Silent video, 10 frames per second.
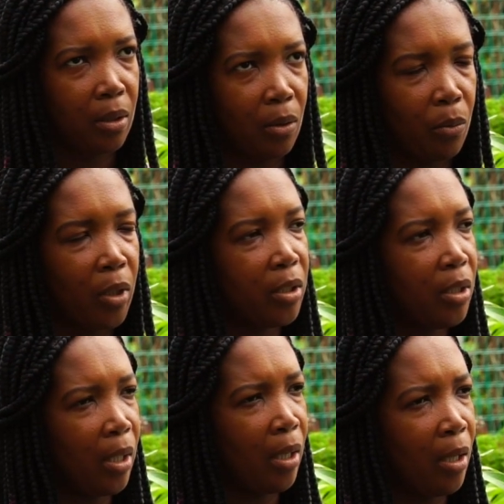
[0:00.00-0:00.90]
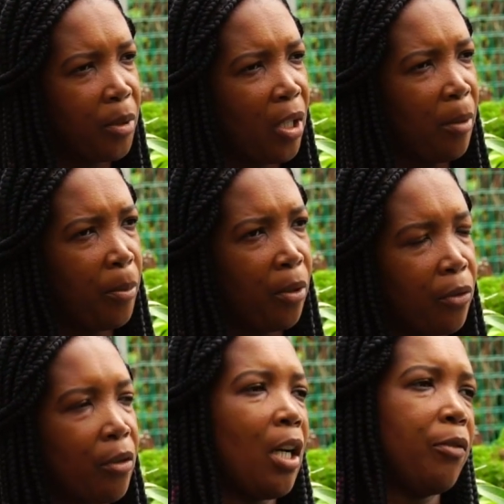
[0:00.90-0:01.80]
what the type of
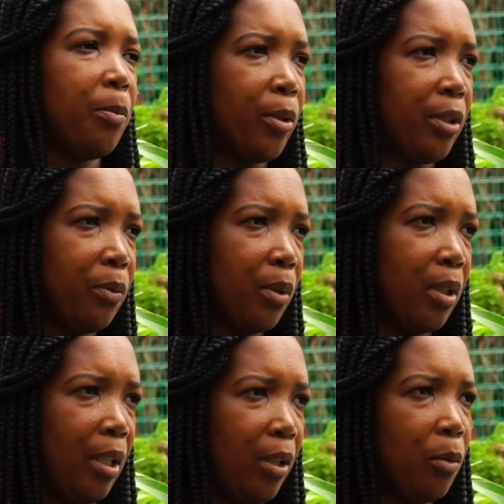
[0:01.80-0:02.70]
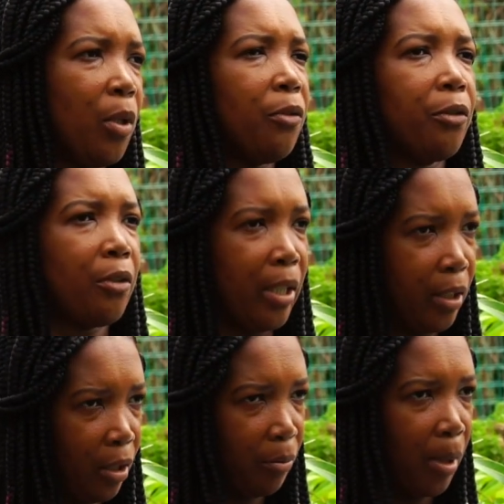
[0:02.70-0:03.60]
graft the person would like, or what
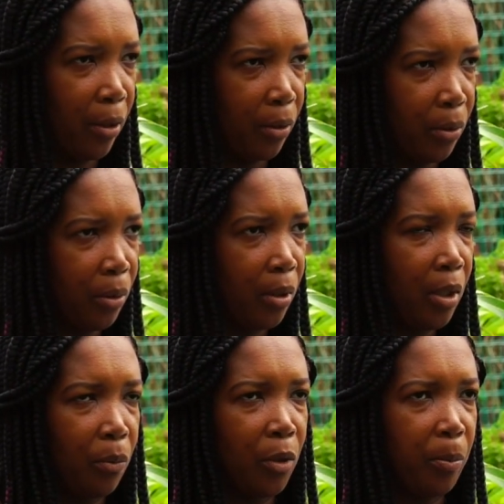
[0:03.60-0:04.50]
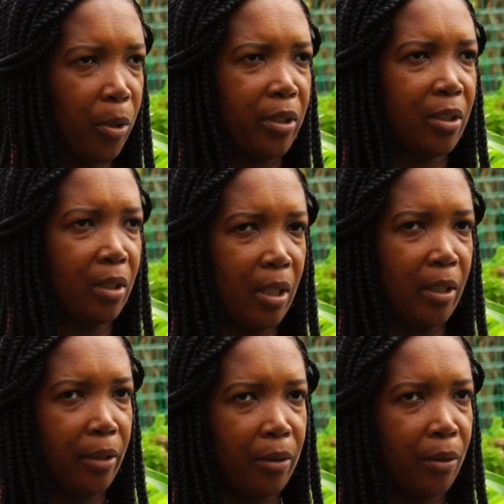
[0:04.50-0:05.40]
variety of mango would the person
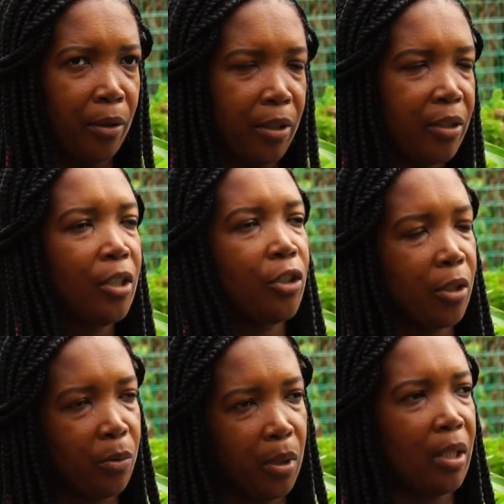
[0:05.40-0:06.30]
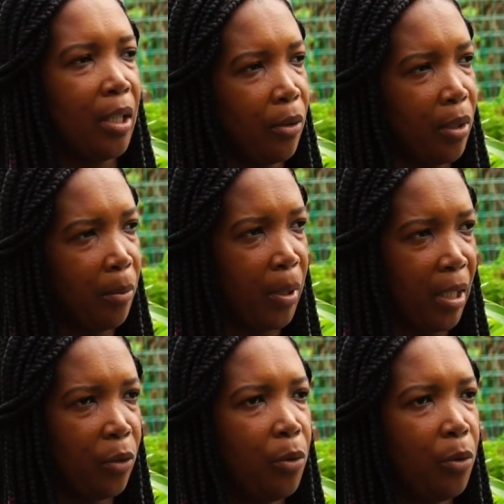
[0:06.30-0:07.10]
like, or citrus would they like on their plant.